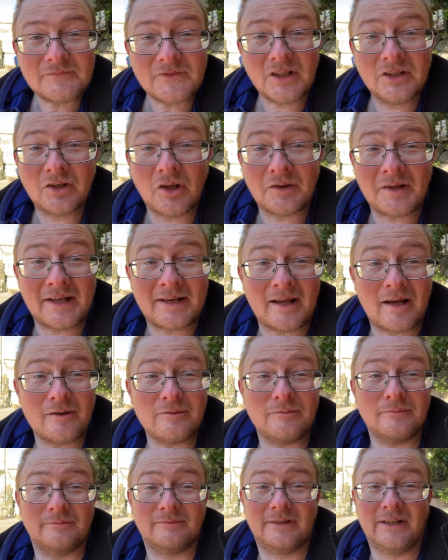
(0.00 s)
And on that
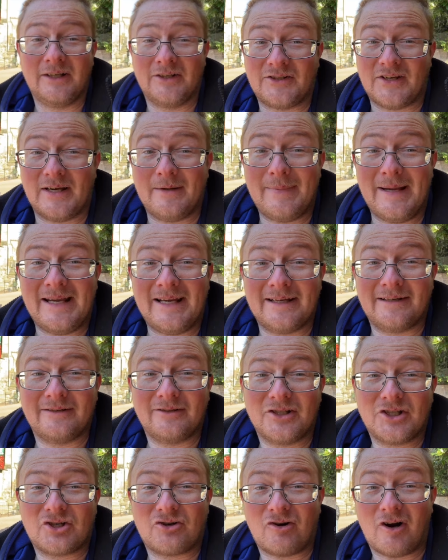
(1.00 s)
note, see you in a bit.
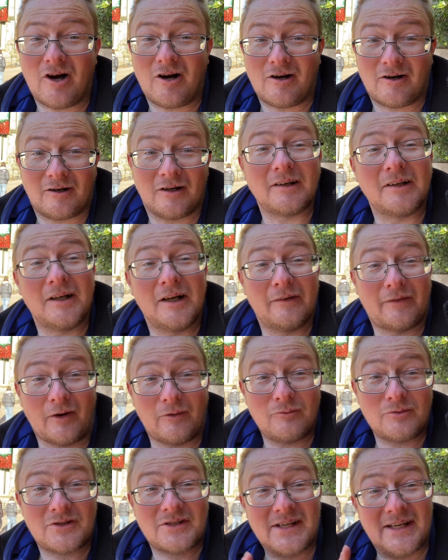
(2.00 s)
Draw of
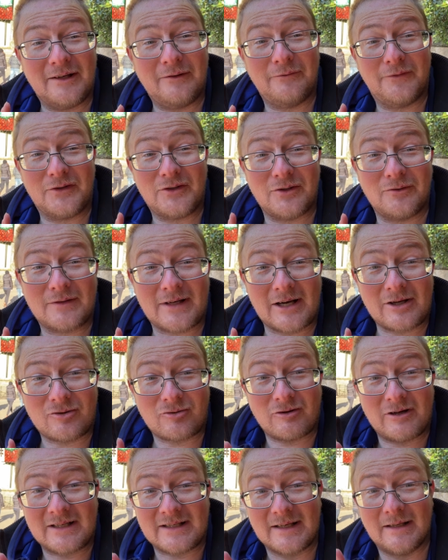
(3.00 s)
old seal for two
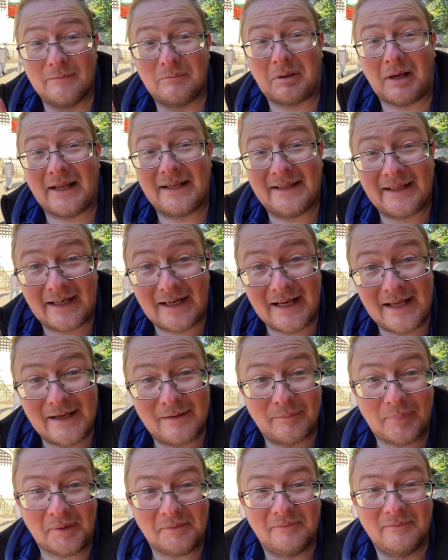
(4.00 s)
centuries. Play the clip.
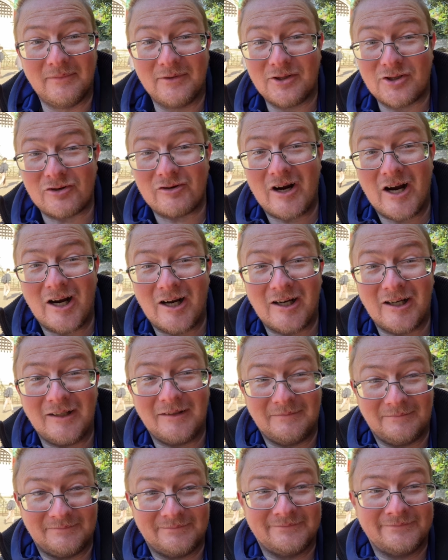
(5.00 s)
Draw.
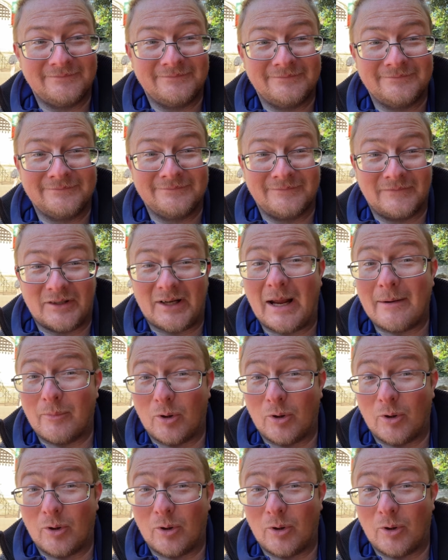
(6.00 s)
You get